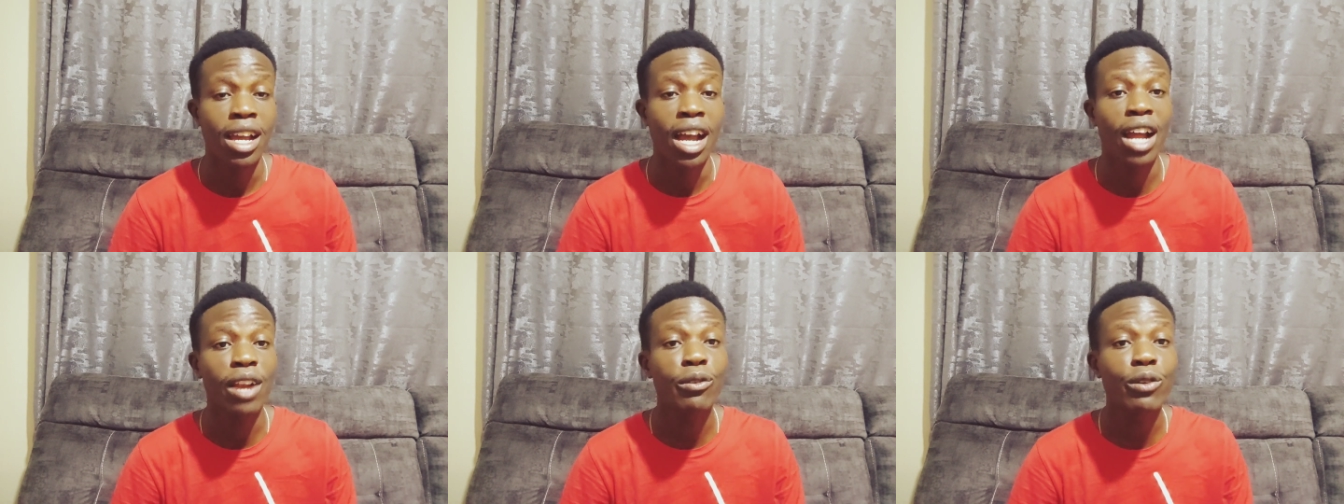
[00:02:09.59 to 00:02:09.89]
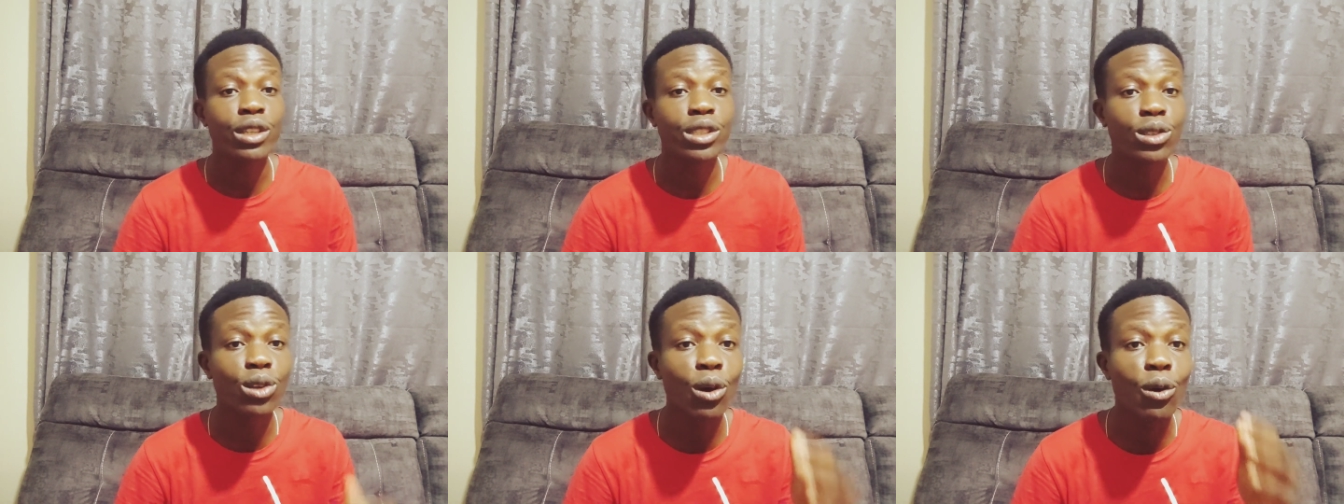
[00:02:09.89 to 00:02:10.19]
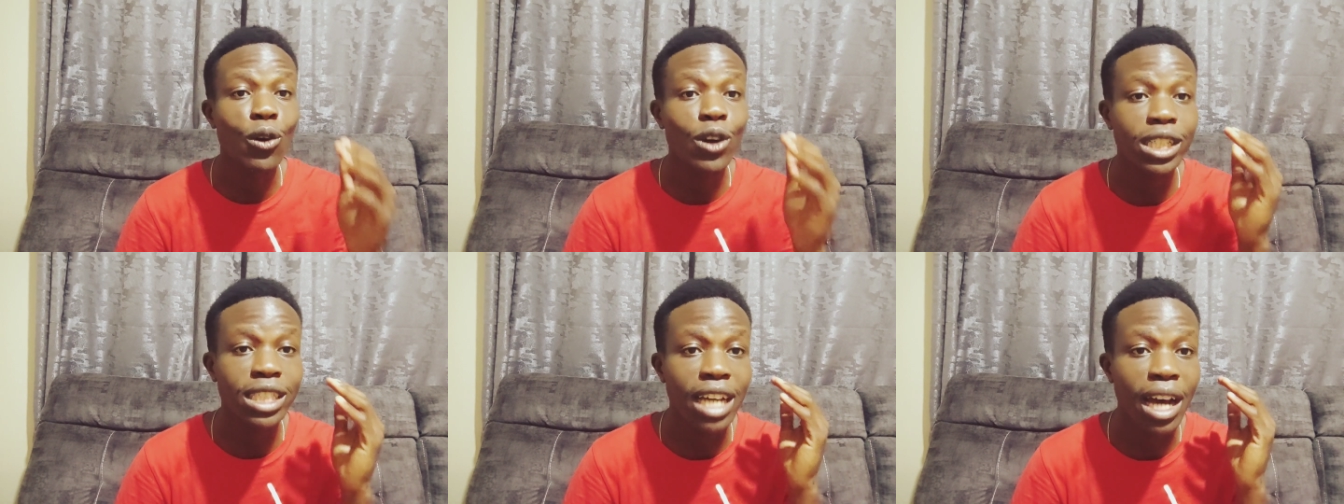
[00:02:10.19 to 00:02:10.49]
And we
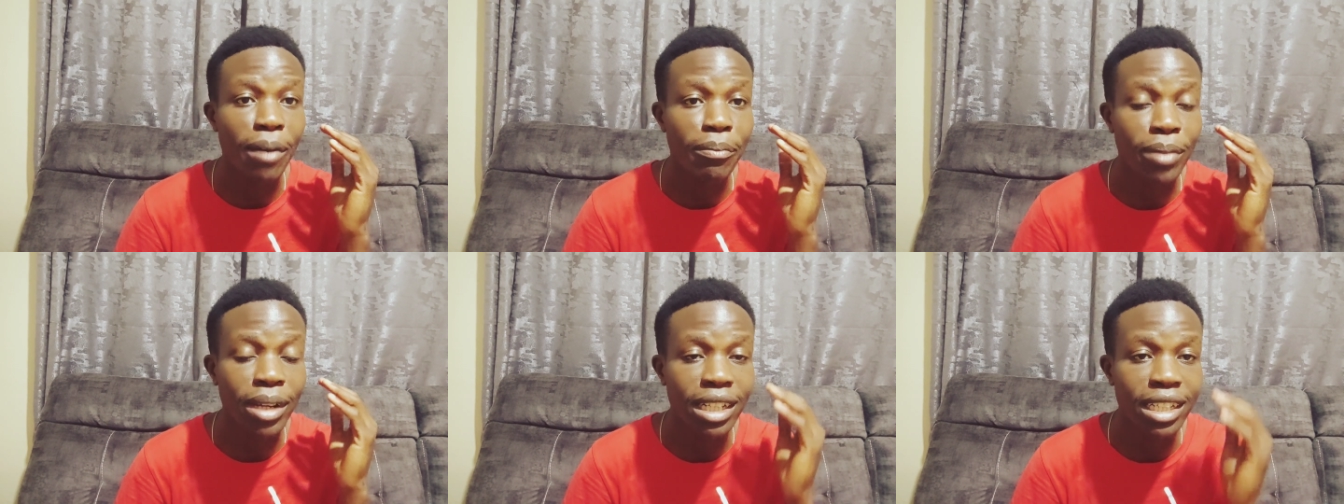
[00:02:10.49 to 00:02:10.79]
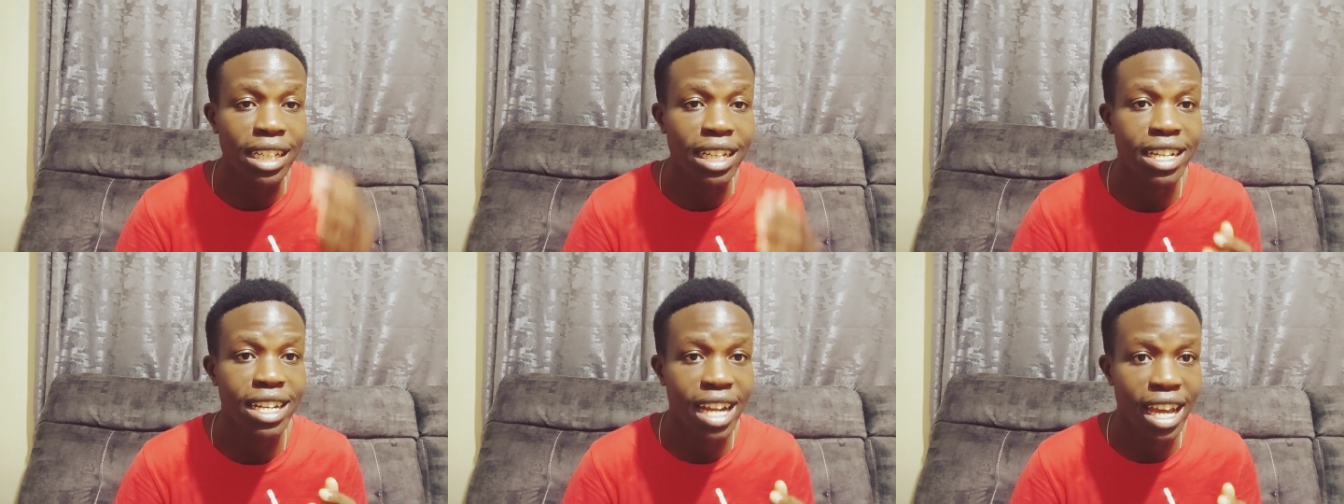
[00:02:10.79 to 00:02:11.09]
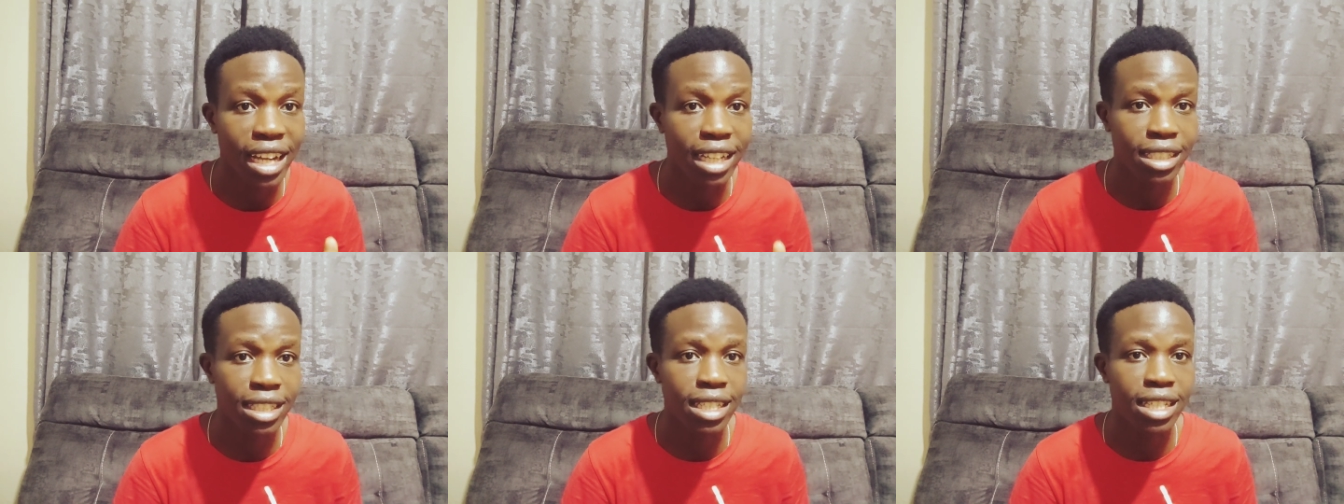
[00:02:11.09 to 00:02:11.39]
saw what happened
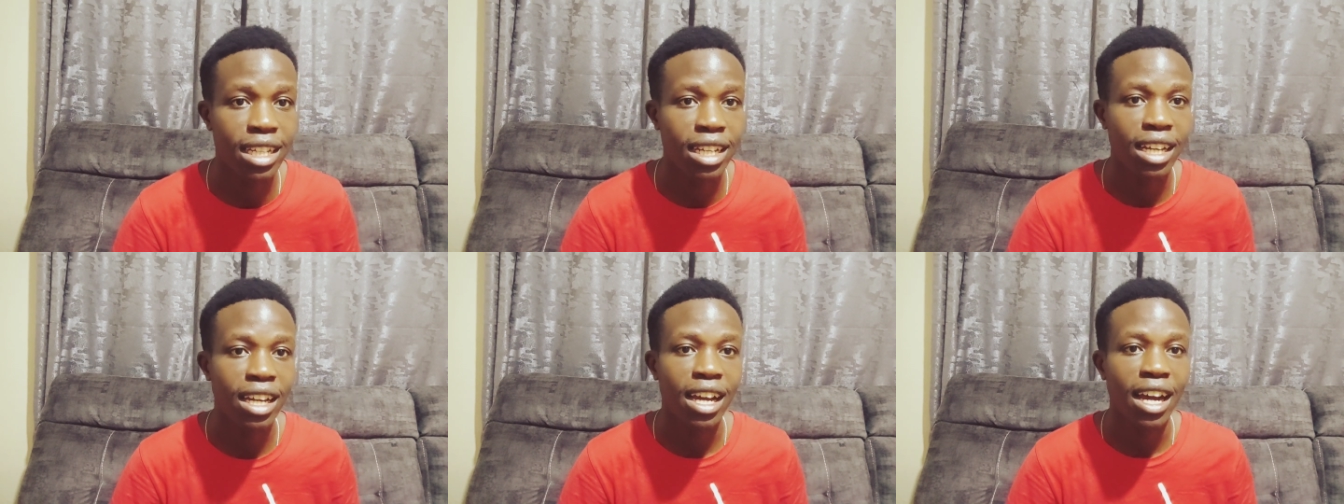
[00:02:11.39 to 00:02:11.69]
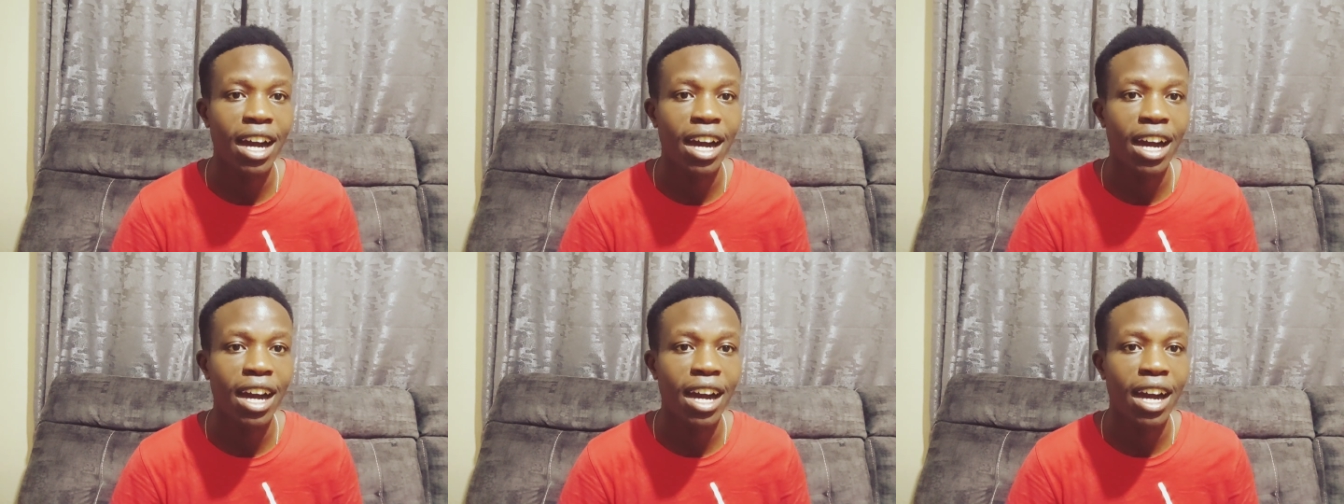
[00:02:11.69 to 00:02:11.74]
next